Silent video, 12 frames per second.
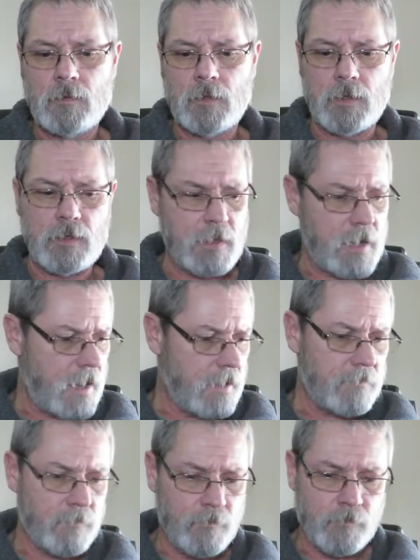Like
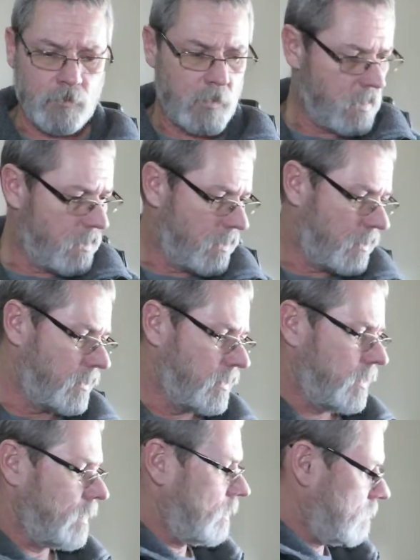that, and
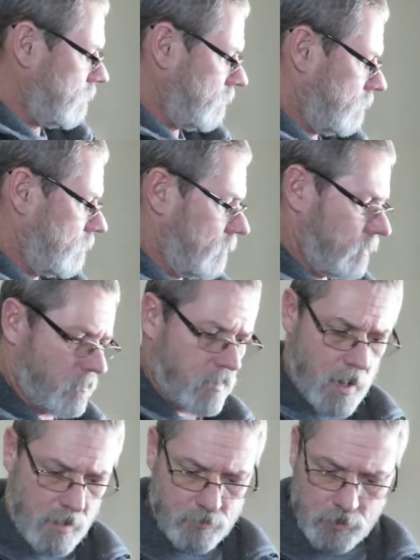then you can
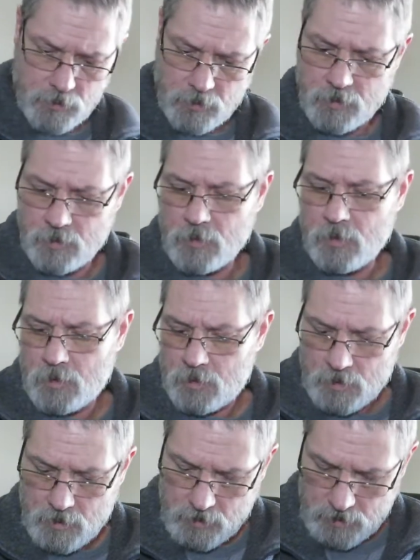pop your
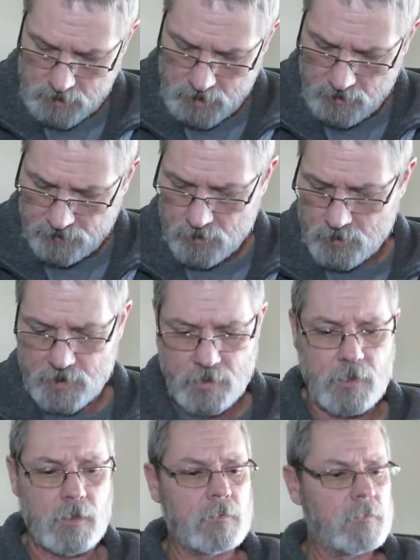cell phone in
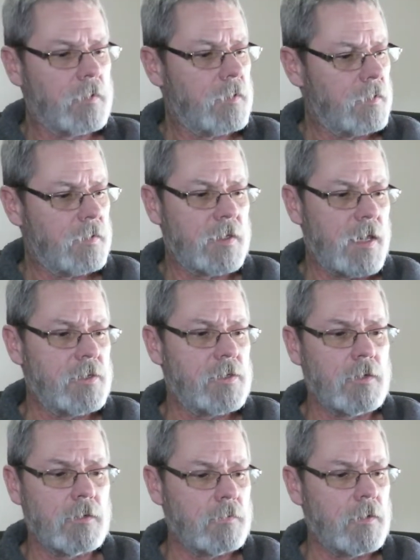there. And in case you
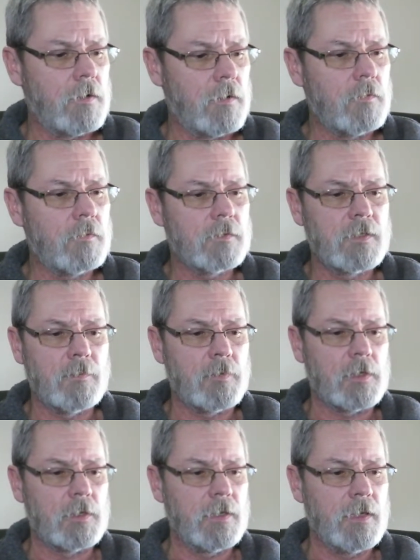don't know,
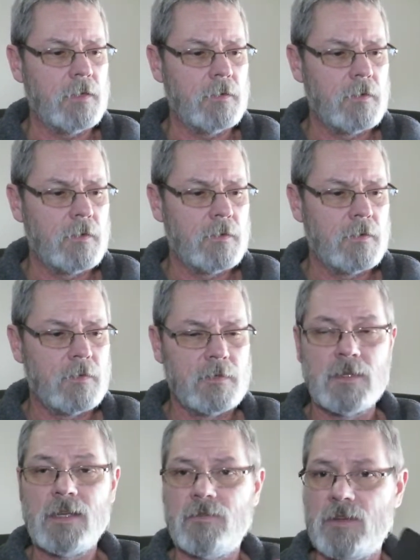typically
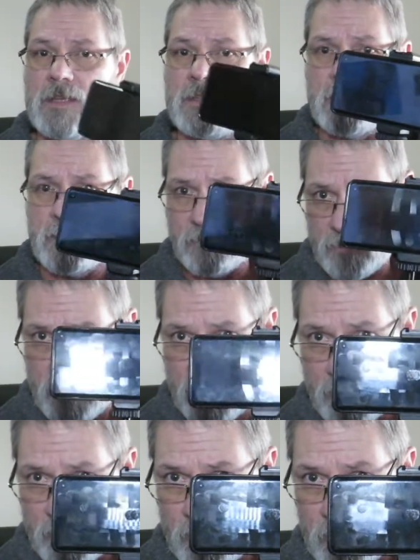TVs and
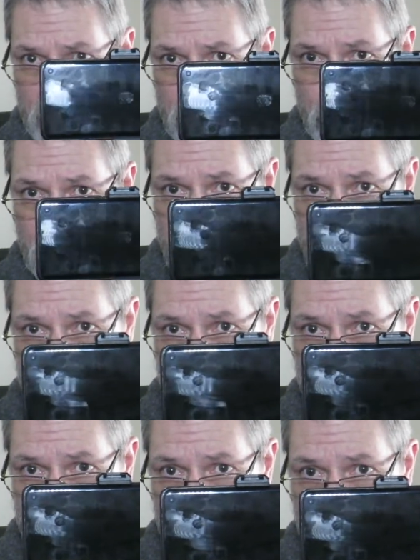everything are
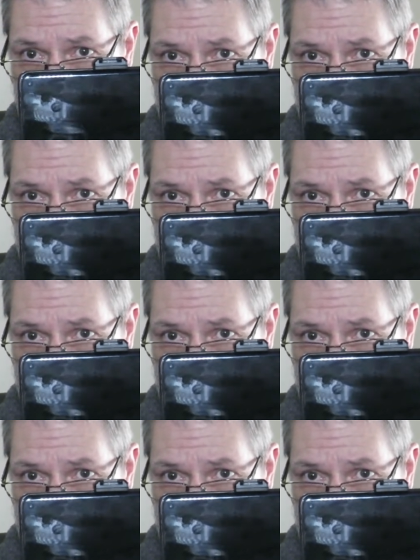horizontal,